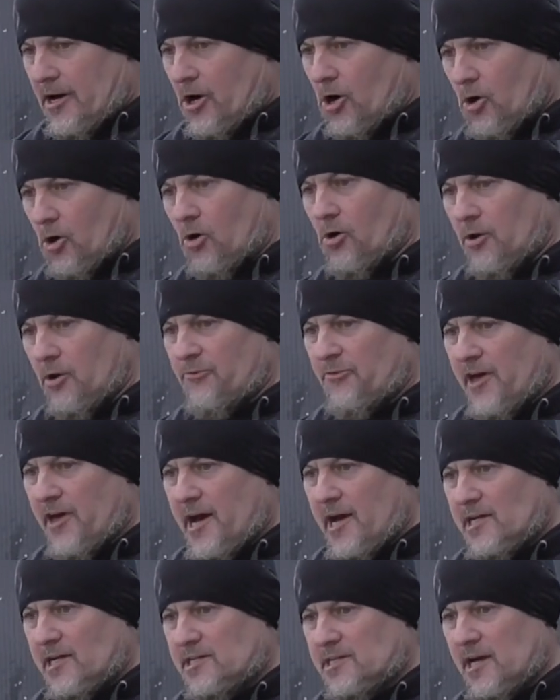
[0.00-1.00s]
all of
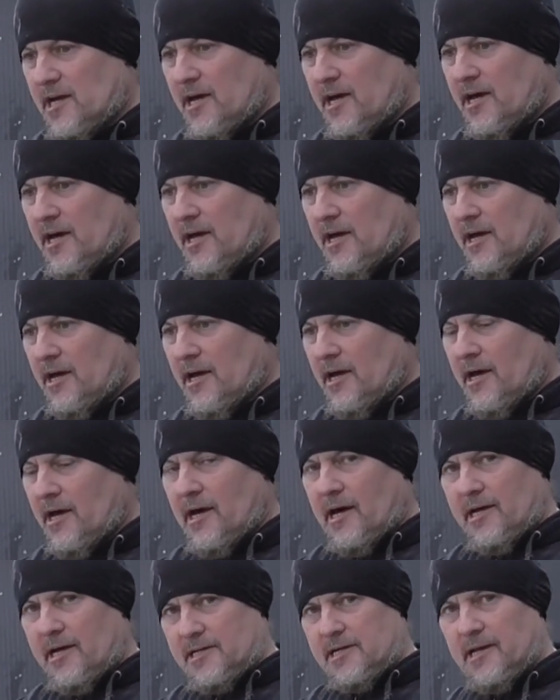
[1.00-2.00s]
this
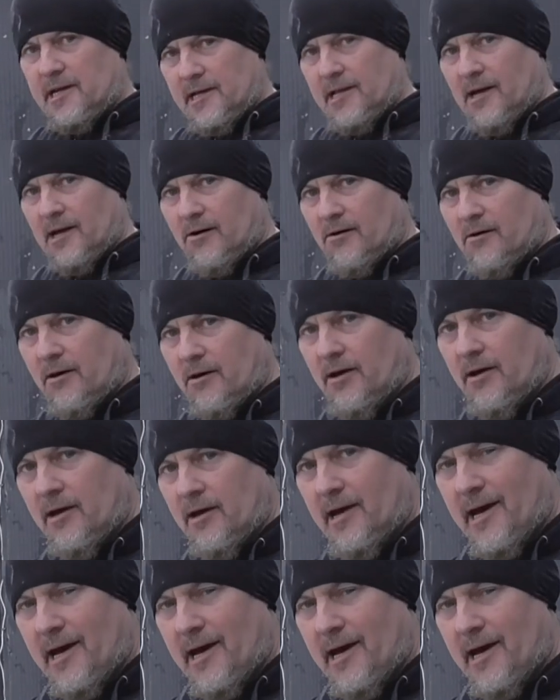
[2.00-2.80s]
is going to look